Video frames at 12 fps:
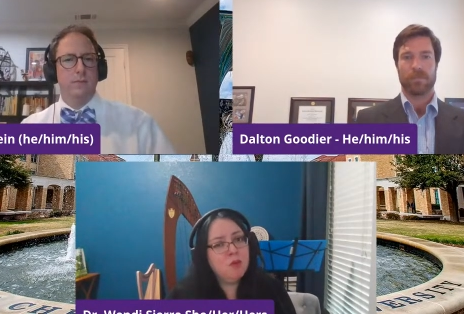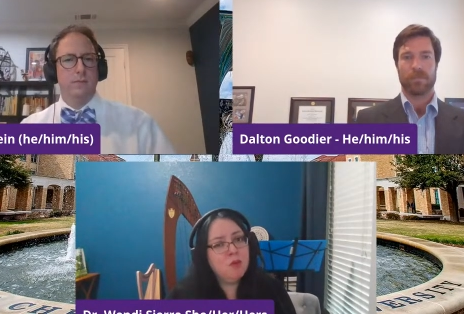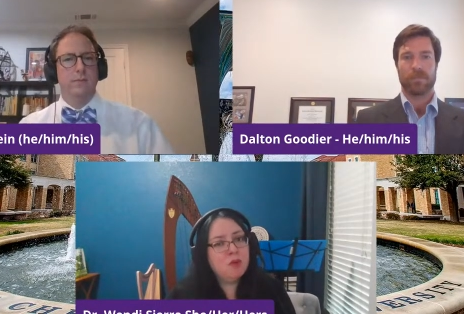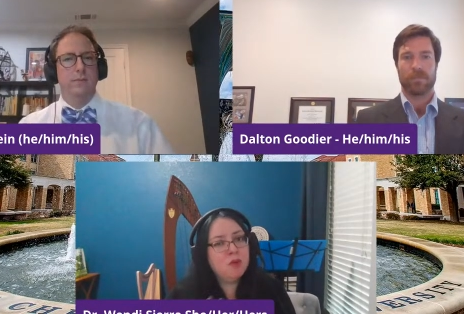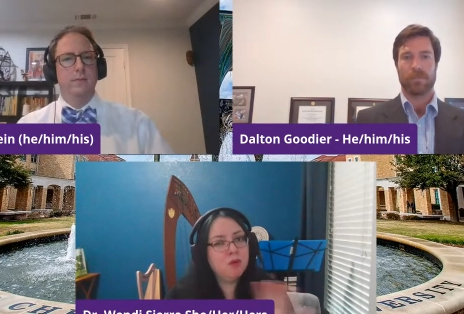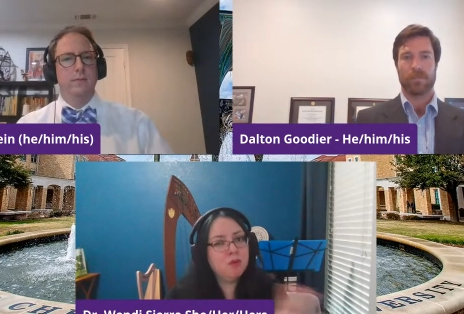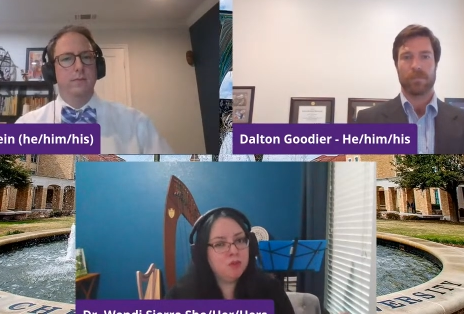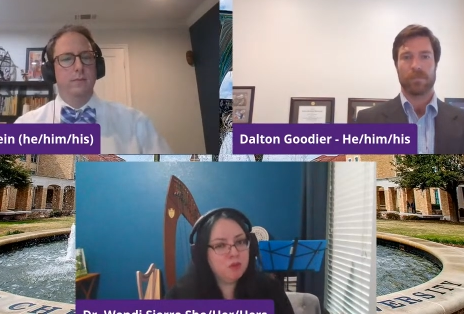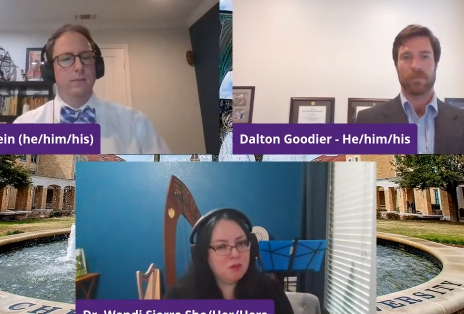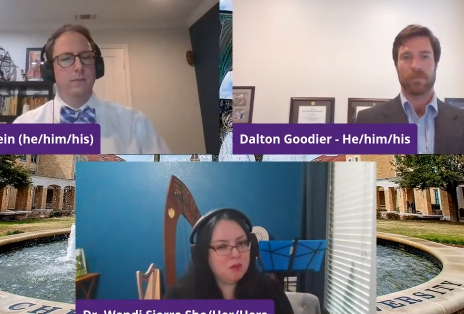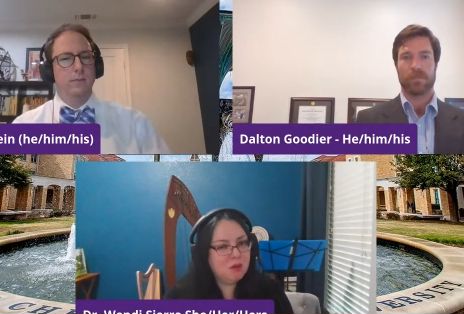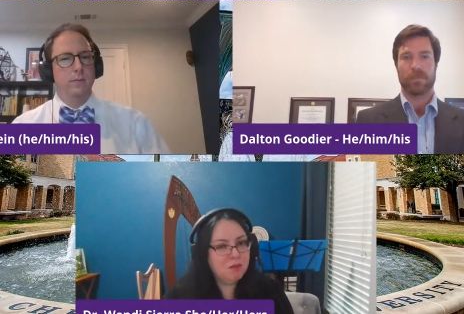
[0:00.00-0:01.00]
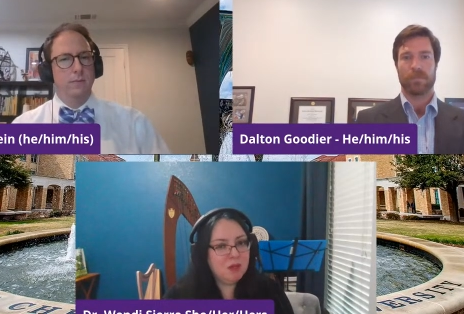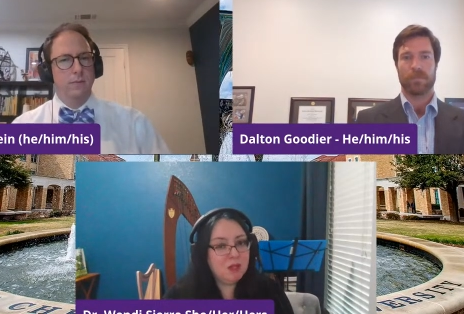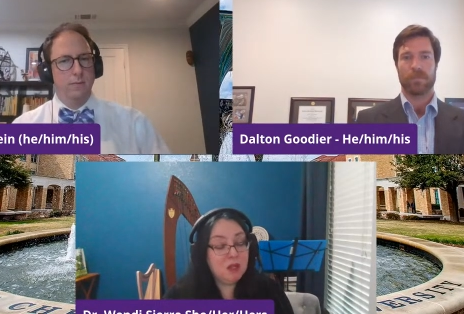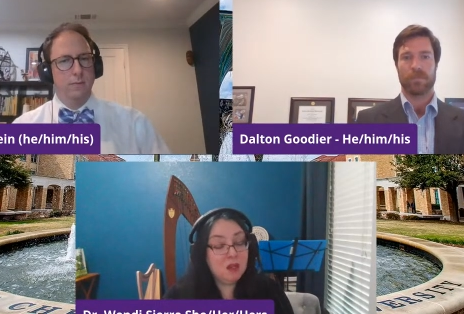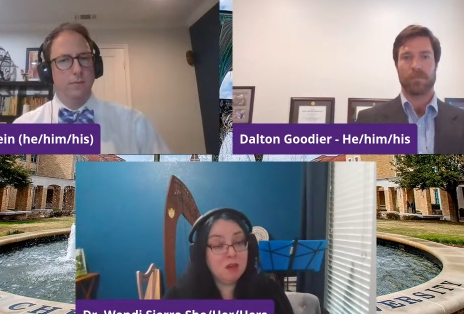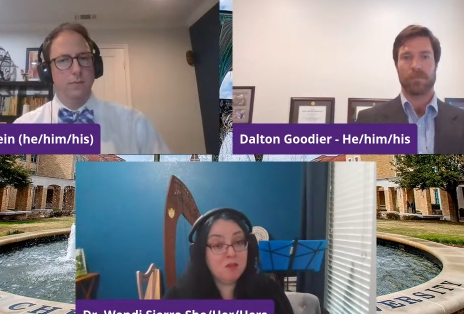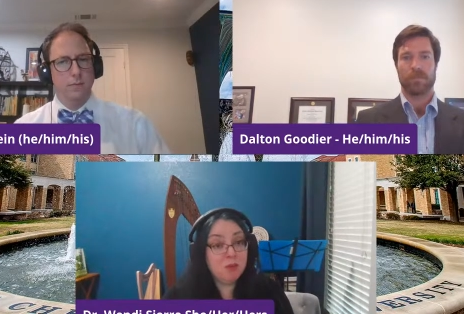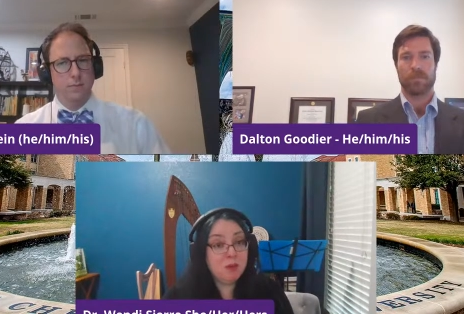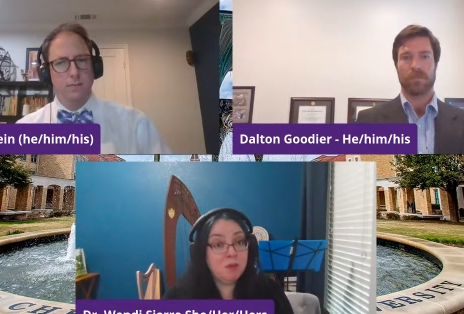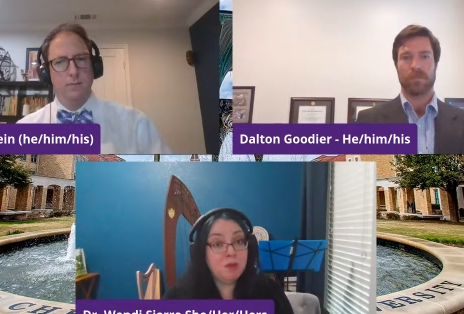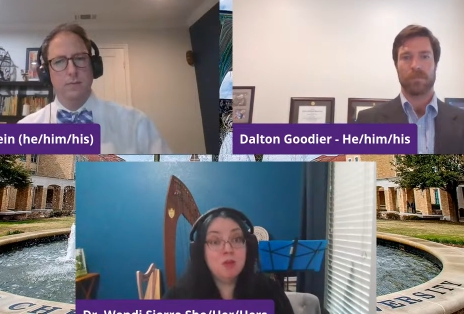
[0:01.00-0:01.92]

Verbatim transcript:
Speaker 1: will go to a committee of people